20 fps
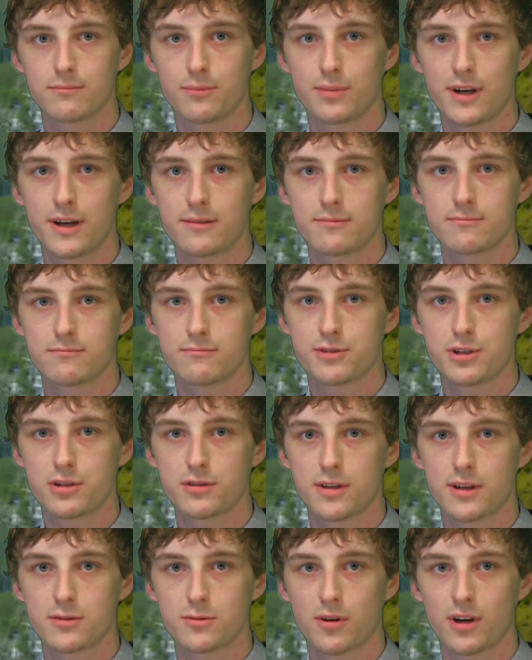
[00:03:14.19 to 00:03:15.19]
But she
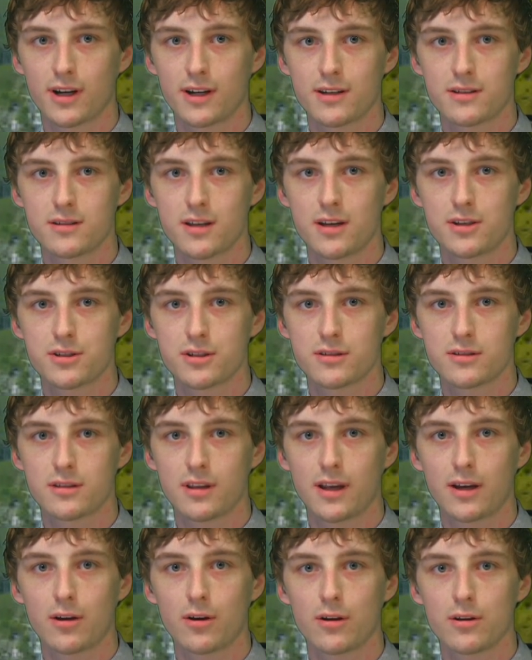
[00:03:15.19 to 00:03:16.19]
says organizations
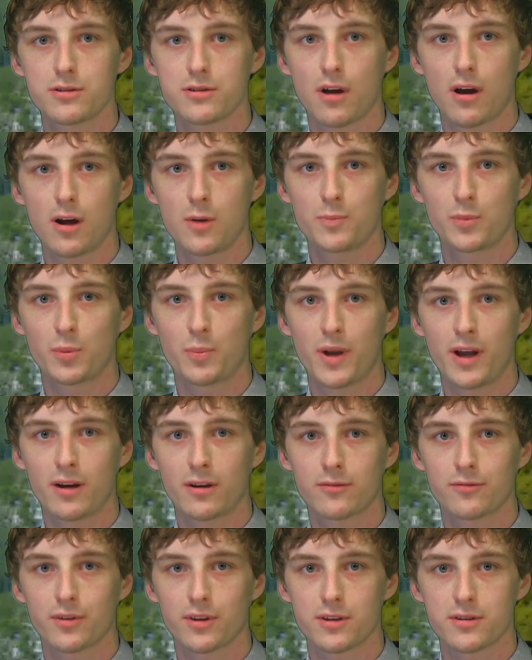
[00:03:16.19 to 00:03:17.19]
like hers are
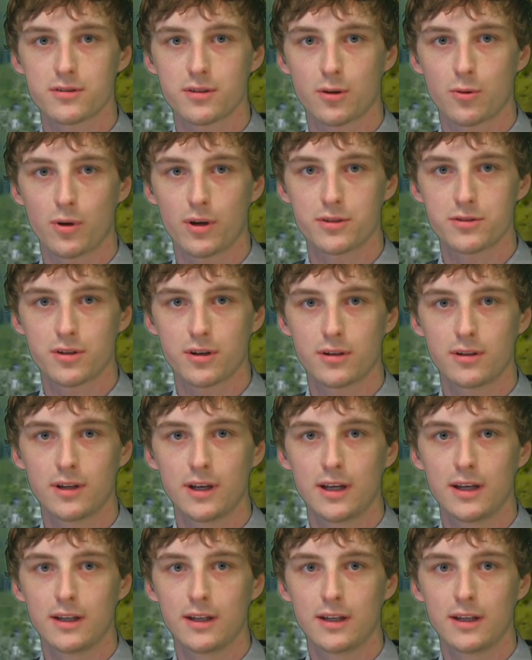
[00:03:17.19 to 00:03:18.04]
prepared for the sequester